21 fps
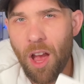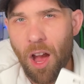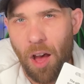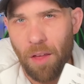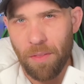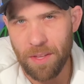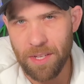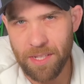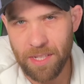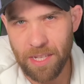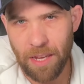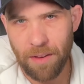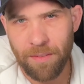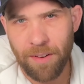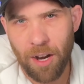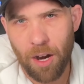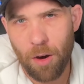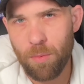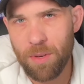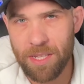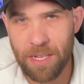on this gift
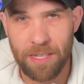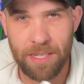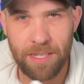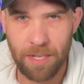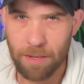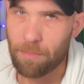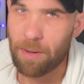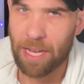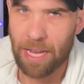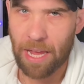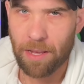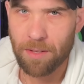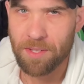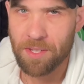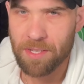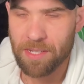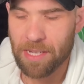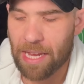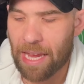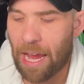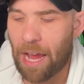card was in somebody
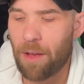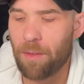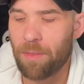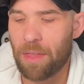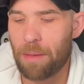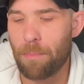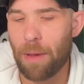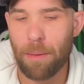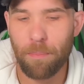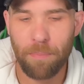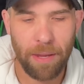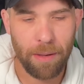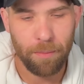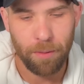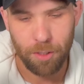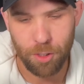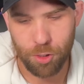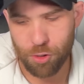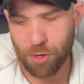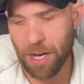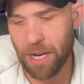else's account. They might be
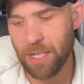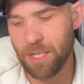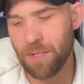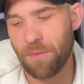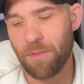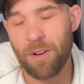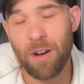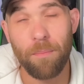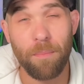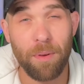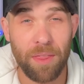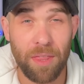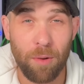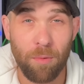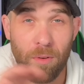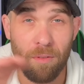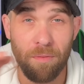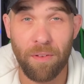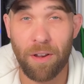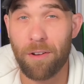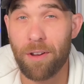able to transfer it, but they
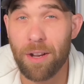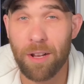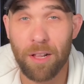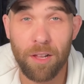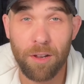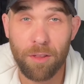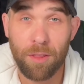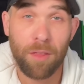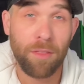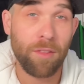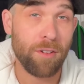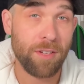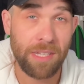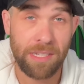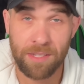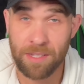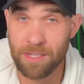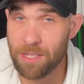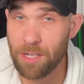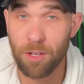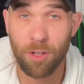were very clear that there's
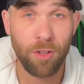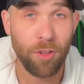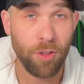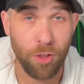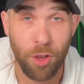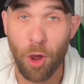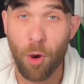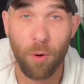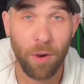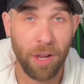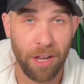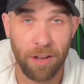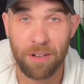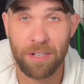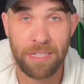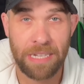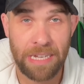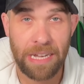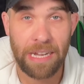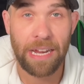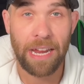still no
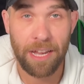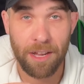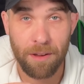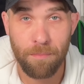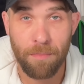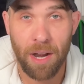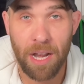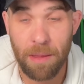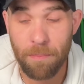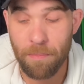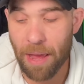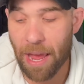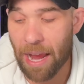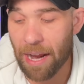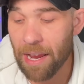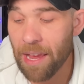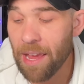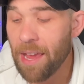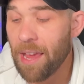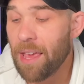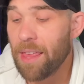guarantee to get your money
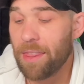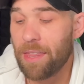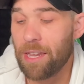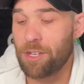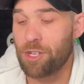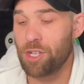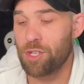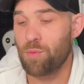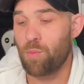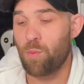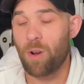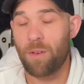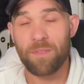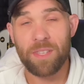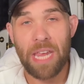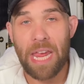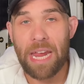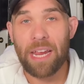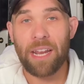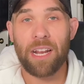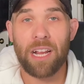back. They just would have
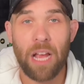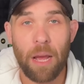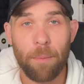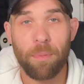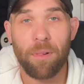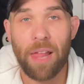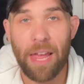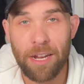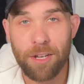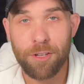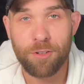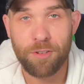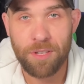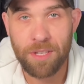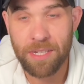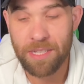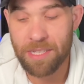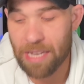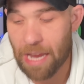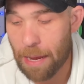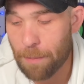taken a couple extra
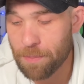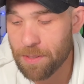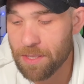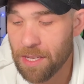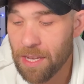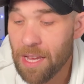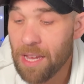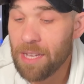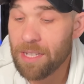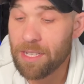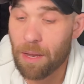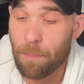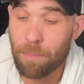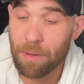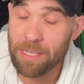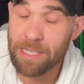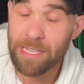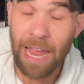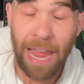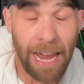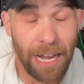steps to
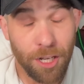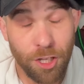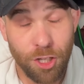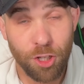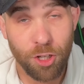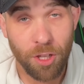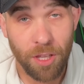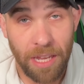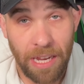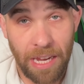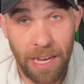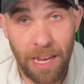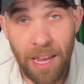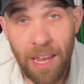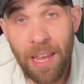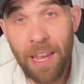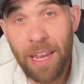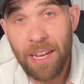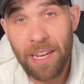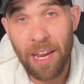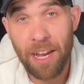potentially
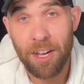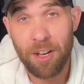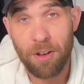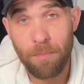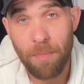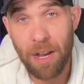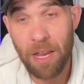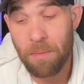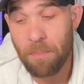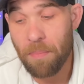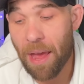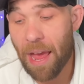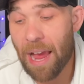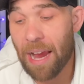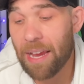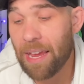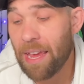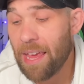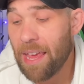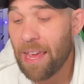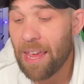get your money
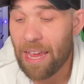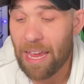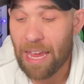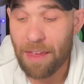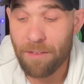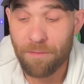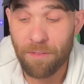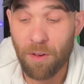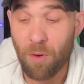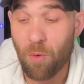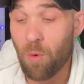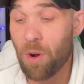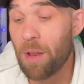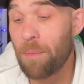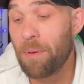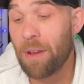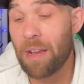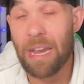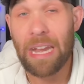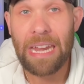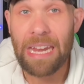back if it would
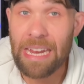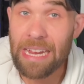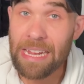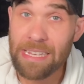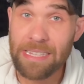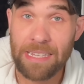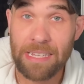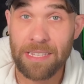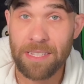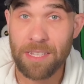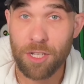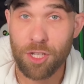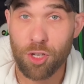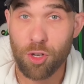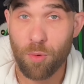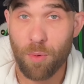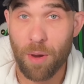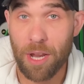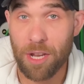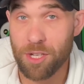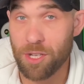have been an easy
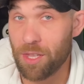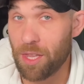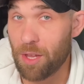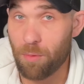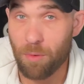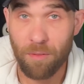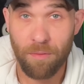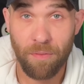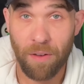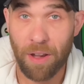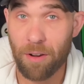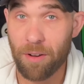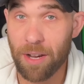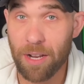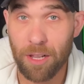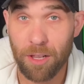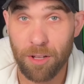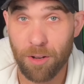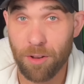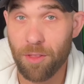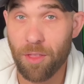situation. They were very
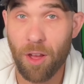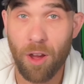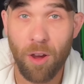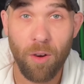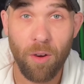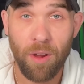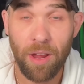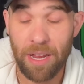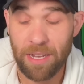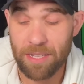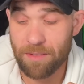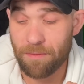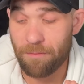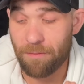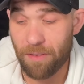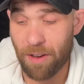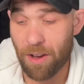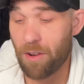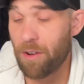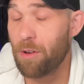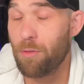clear though, it's
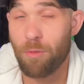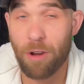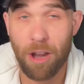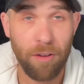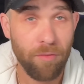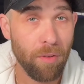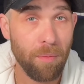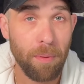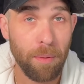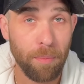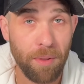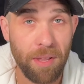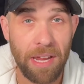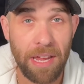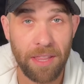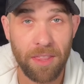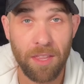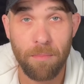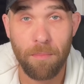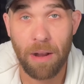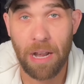very rare for people to
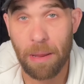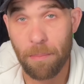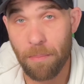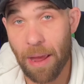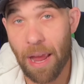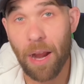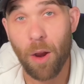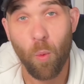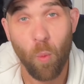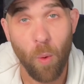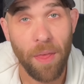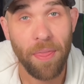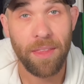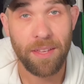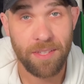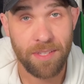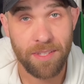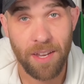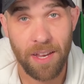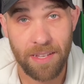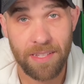get their money back when
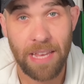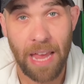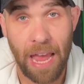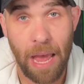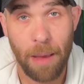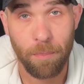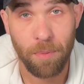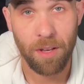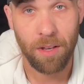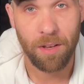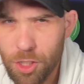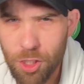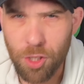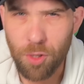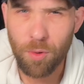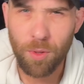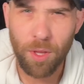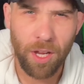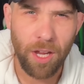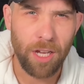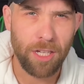this does happen.
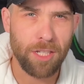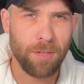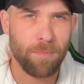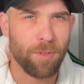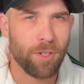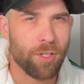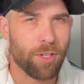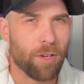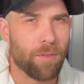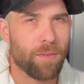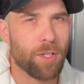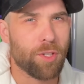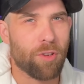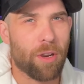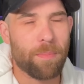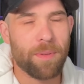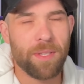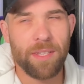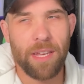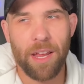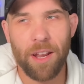Two of the customer service
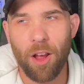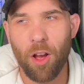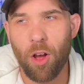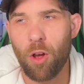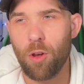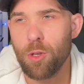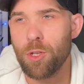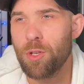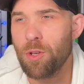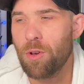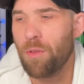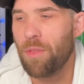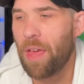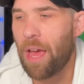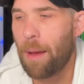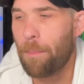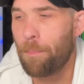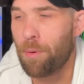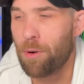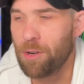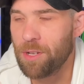reps said also
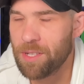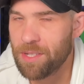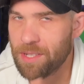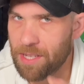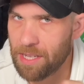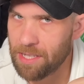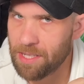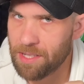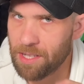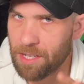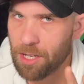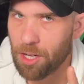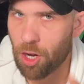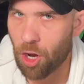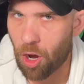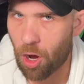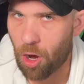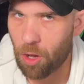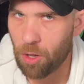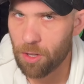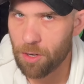that persistent
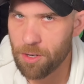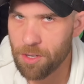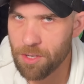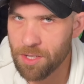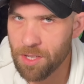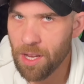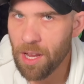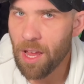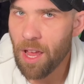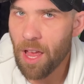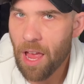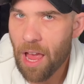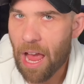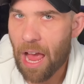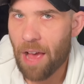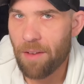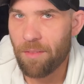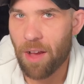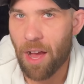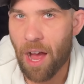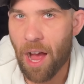callers
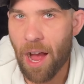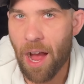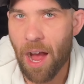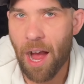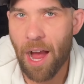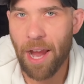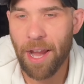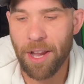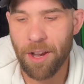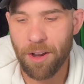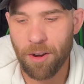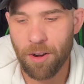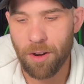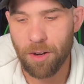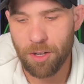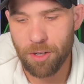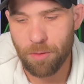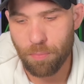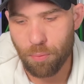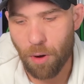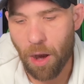have a
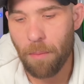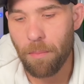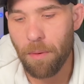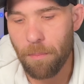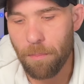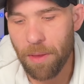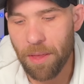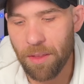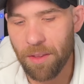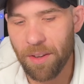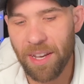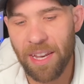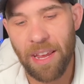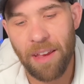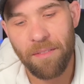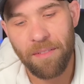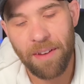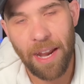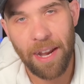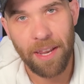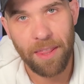higher probability
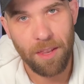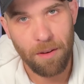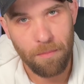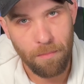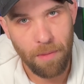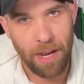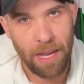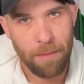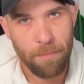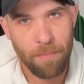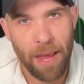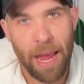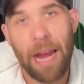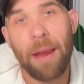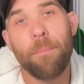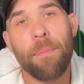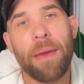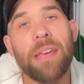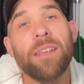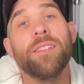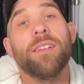of getting their money
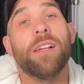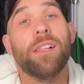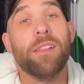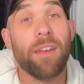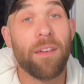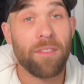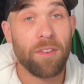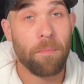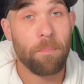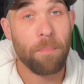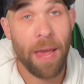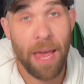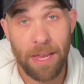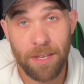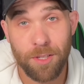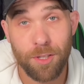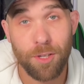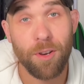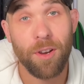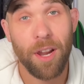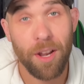back. Basically, you have to
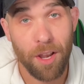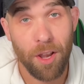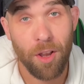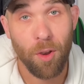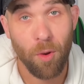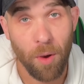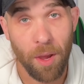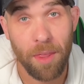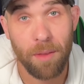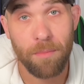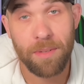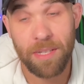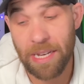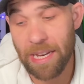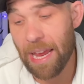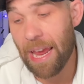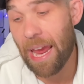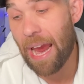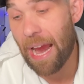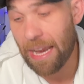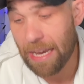pester and annoy them to
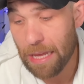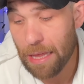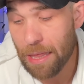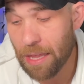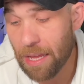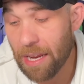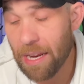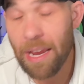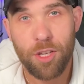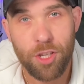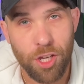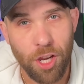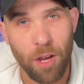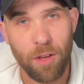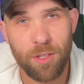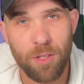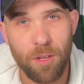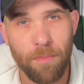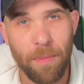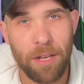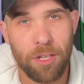get anything. She
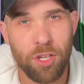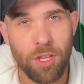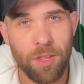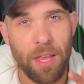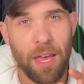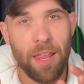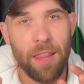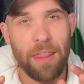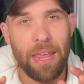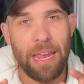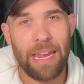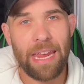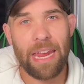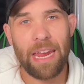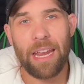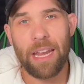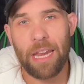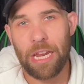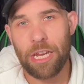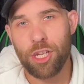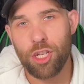also mentioned that they
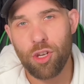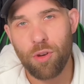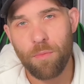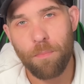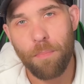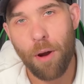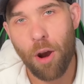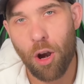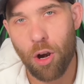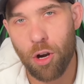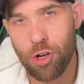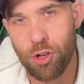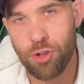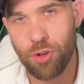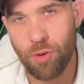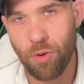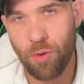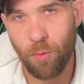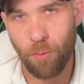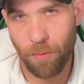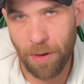can't issue
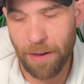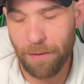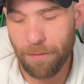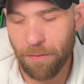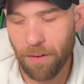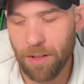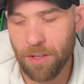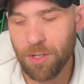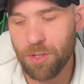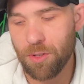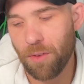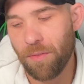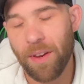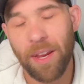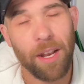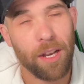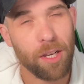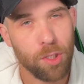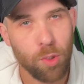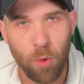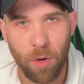partial refund. So if you
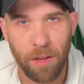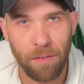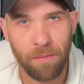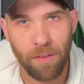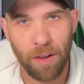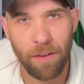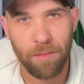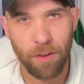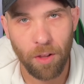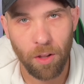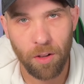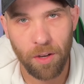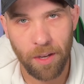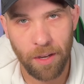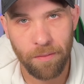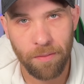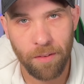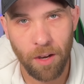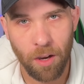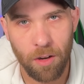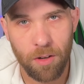get a $25
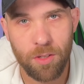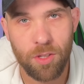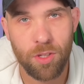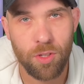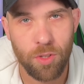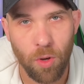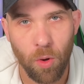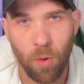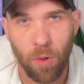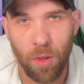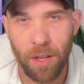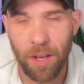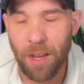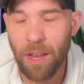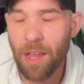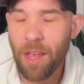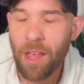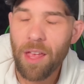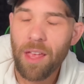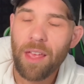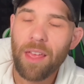gift card stolen,
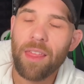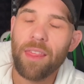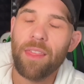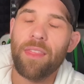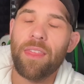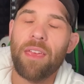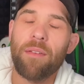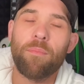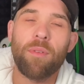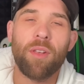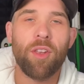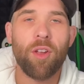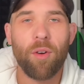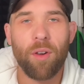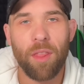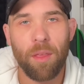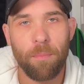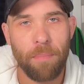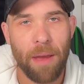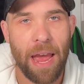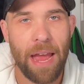they've been known
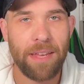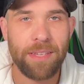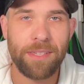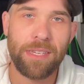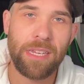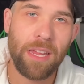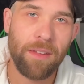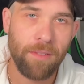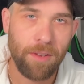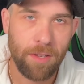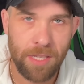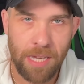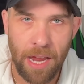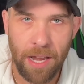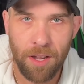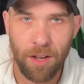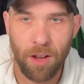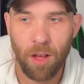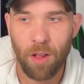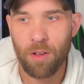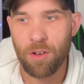in the past to give you
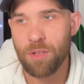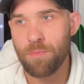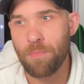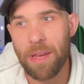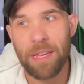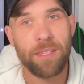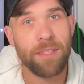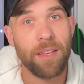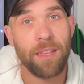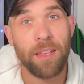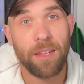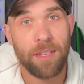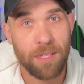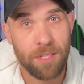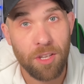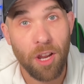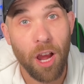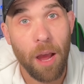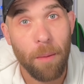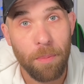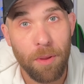$10, basically to
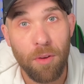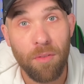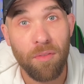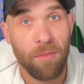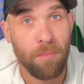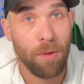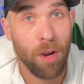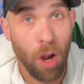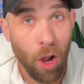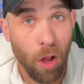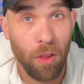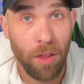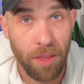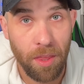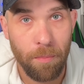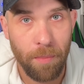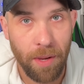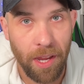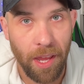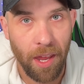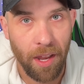stop you from calling
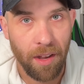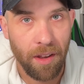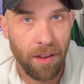them again.